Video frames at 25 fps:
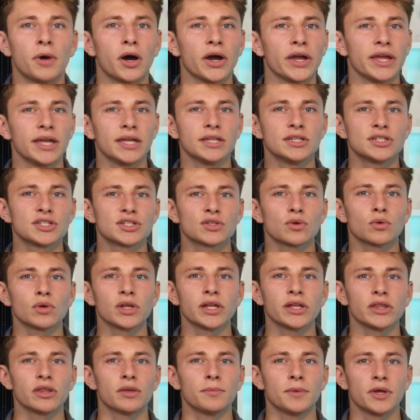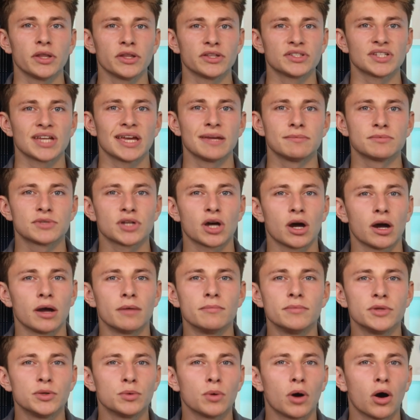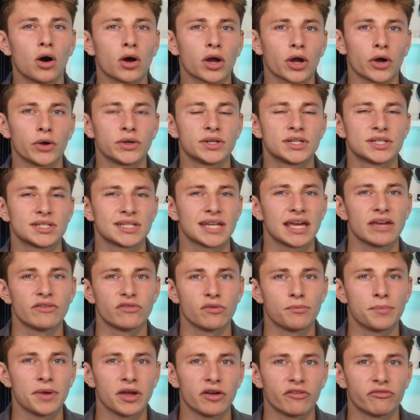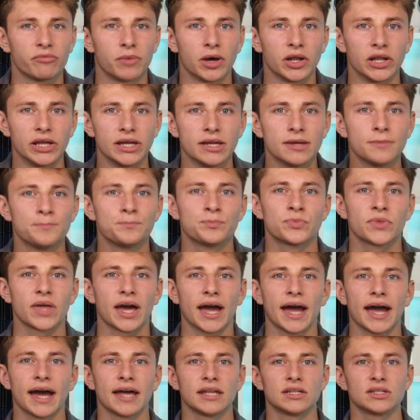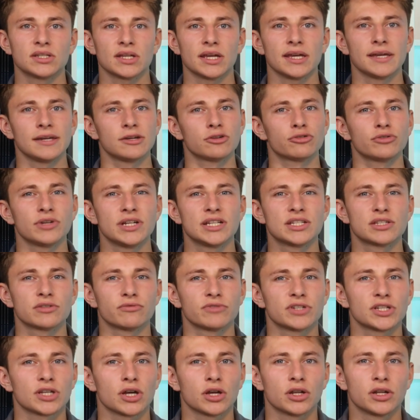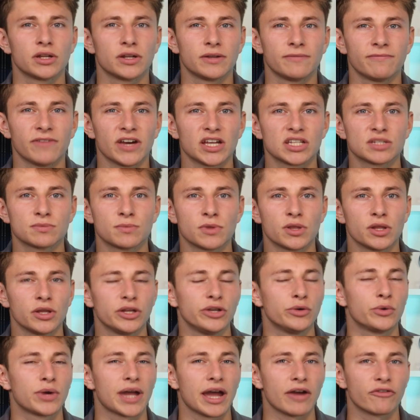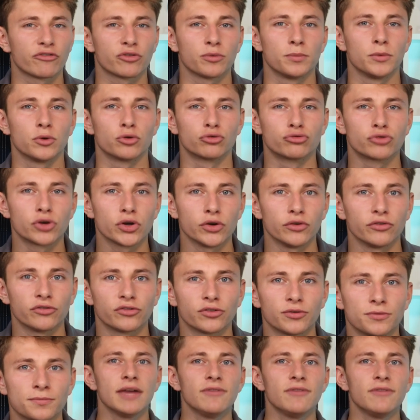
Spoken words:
by installing them at the same time, you are going to save a bit of money and increase the return on investment that you'll get from your roof.